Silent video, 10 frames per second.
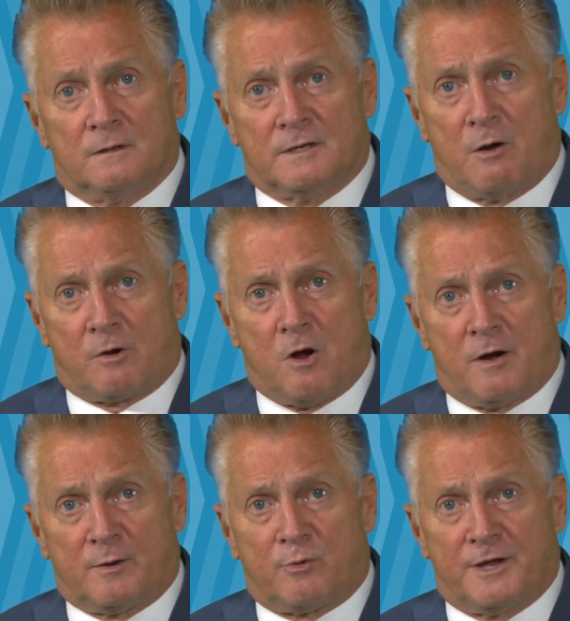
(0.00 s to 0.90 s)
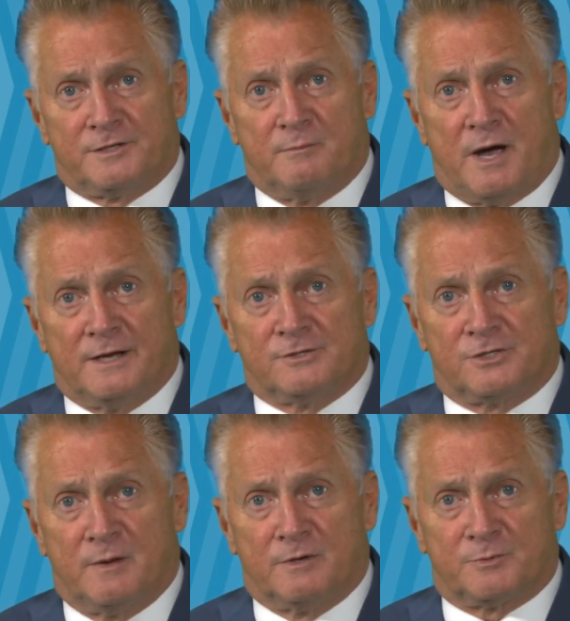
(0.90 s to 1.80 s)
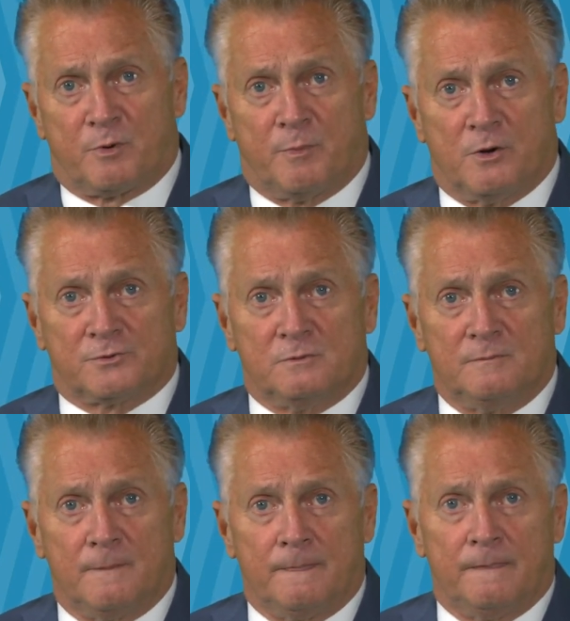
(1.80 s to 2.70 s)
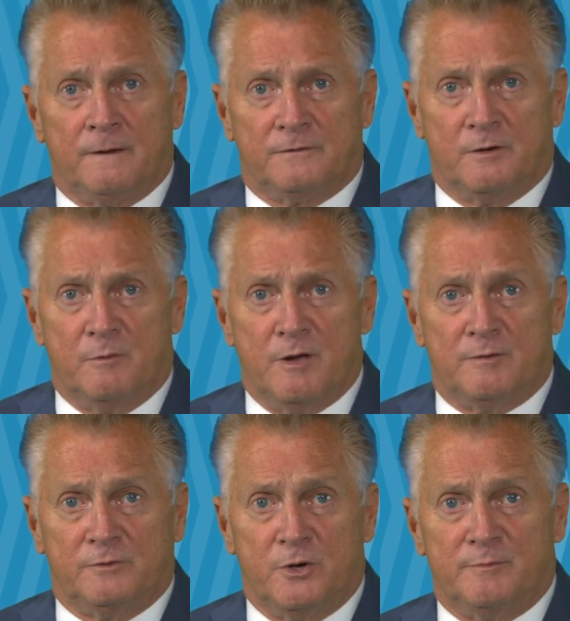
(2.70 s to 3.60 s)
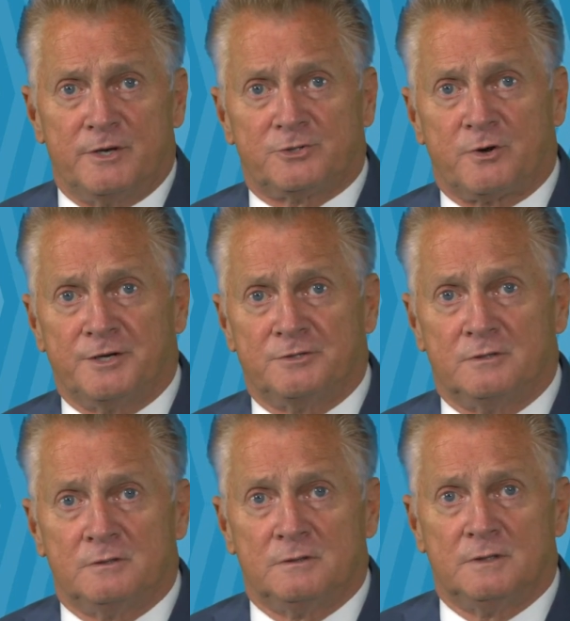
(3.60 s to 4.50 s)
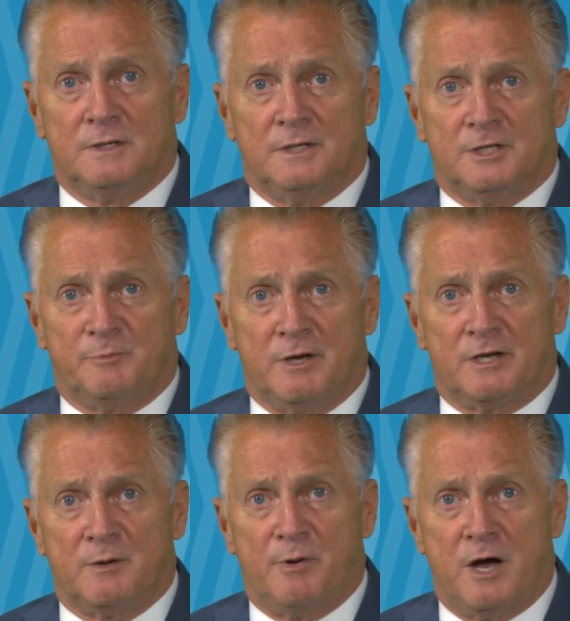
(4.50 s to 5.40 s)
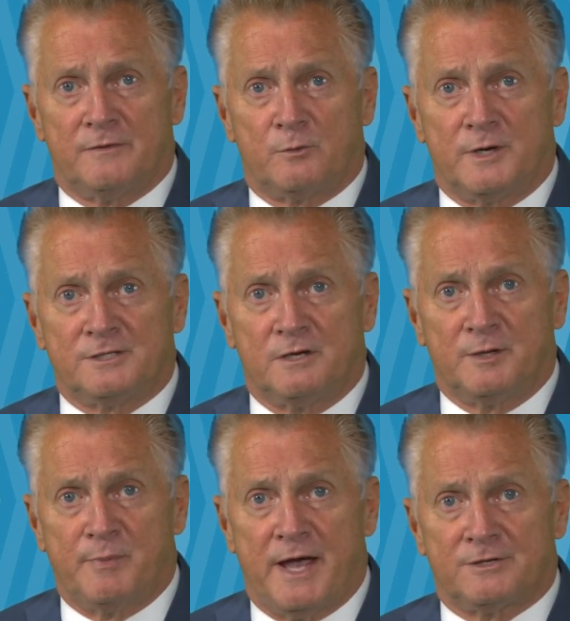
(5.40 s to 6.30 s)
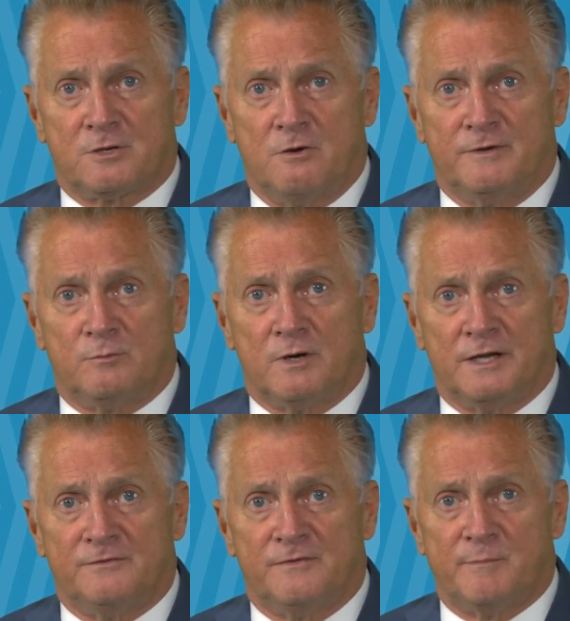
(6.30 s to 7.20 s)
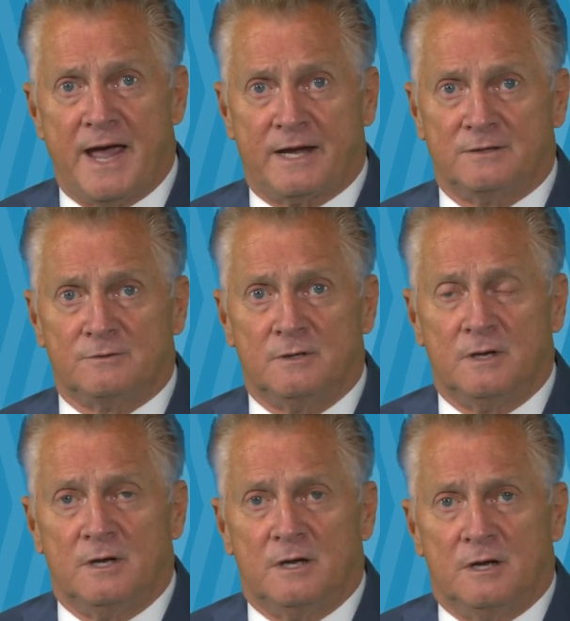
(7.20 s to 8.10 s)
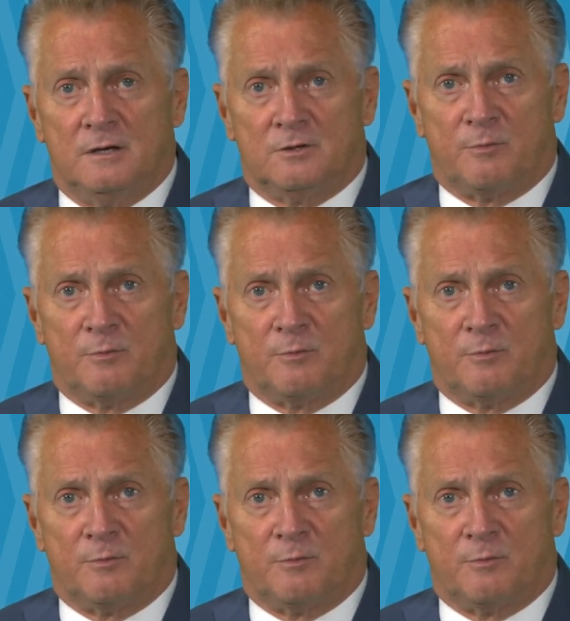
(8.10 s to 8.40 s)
Now, regarding President Biden's stimulus proposal, the new administration is building upon the recently passed COVID relief package to